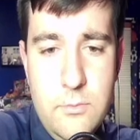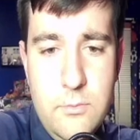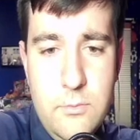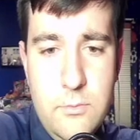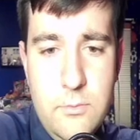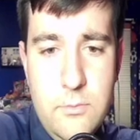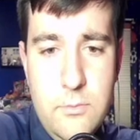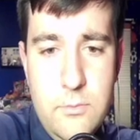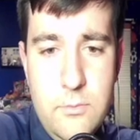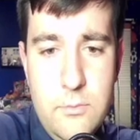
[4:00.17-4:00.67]

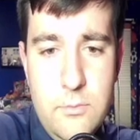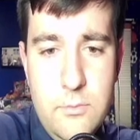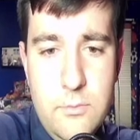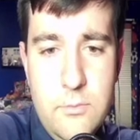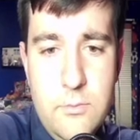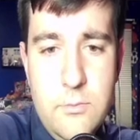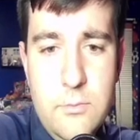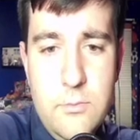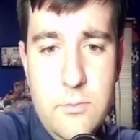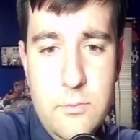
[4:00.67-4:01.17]

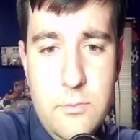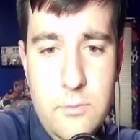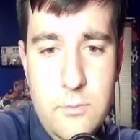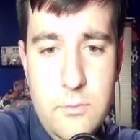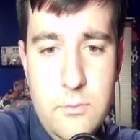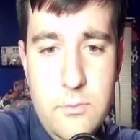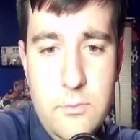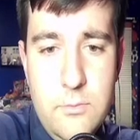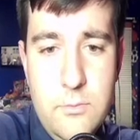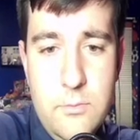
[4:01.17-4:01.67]

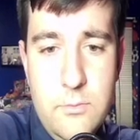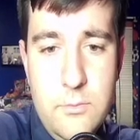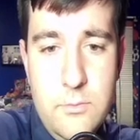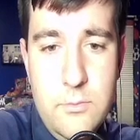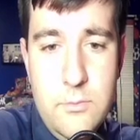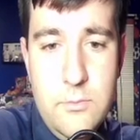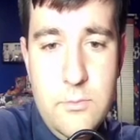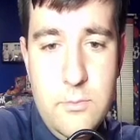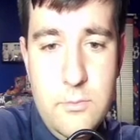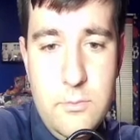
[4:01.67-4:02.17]

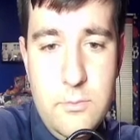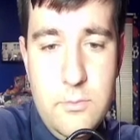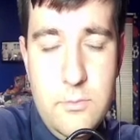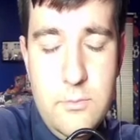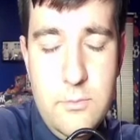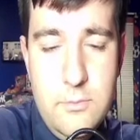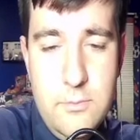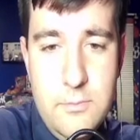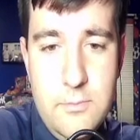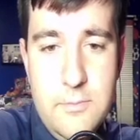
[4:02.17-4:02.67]

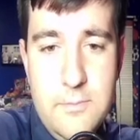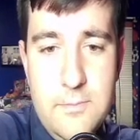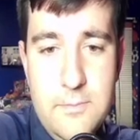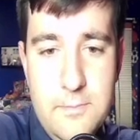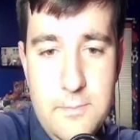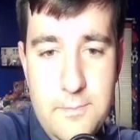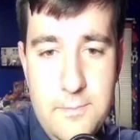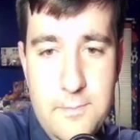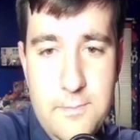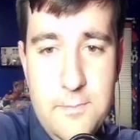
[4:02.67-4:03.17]

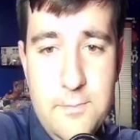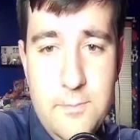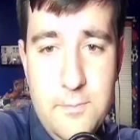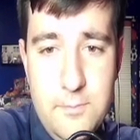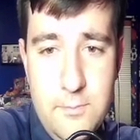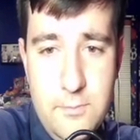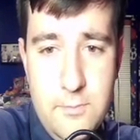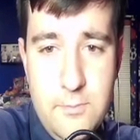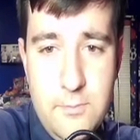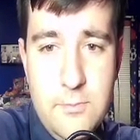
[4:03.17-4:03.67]

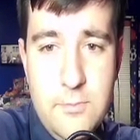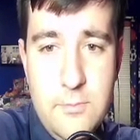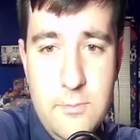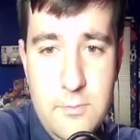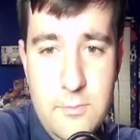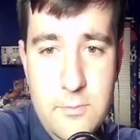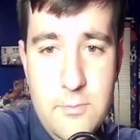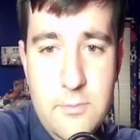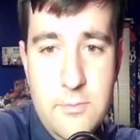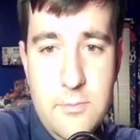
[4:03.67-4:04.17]

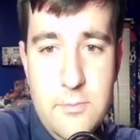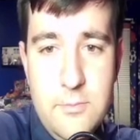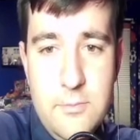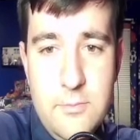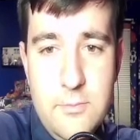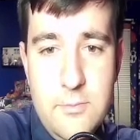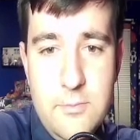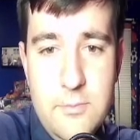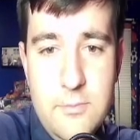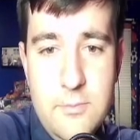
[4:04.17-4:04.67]

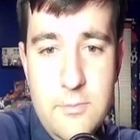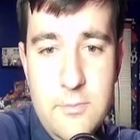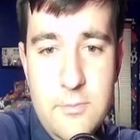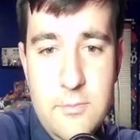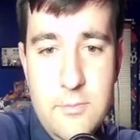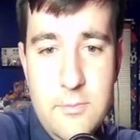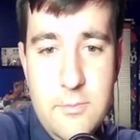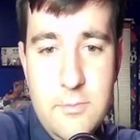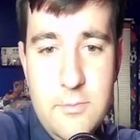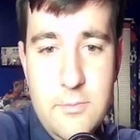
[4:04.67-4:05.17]

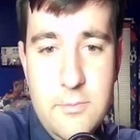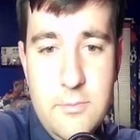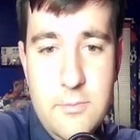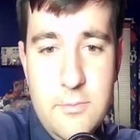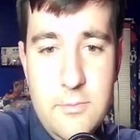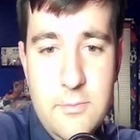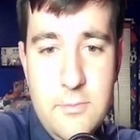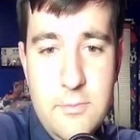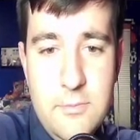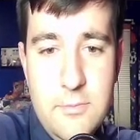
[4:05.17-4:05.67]

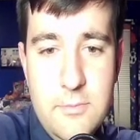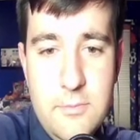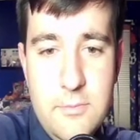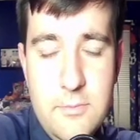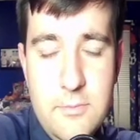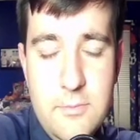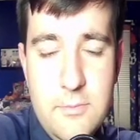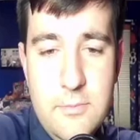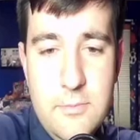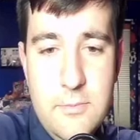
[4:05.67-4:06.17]

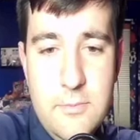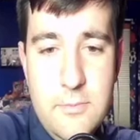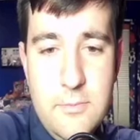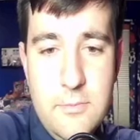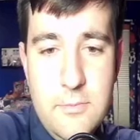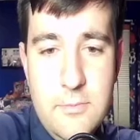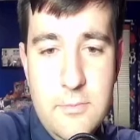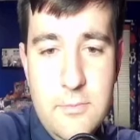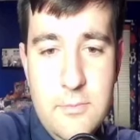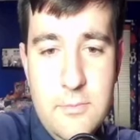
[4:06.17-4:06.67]

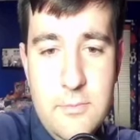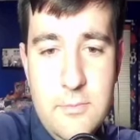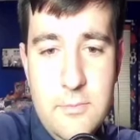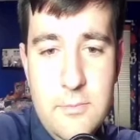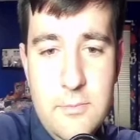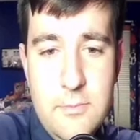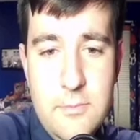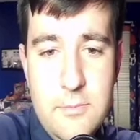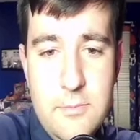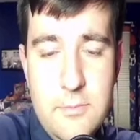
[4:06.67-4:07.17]

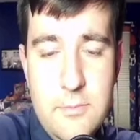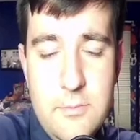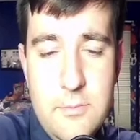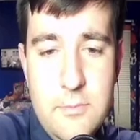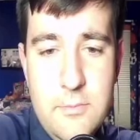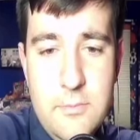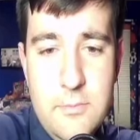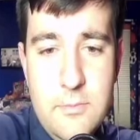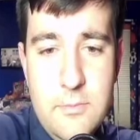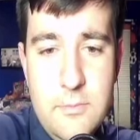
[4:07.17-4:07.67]

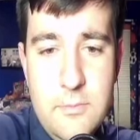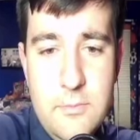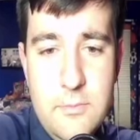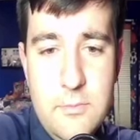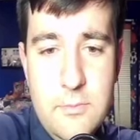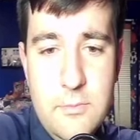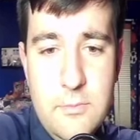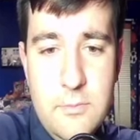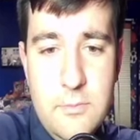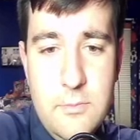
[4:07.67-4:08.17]
The person shown says nothing.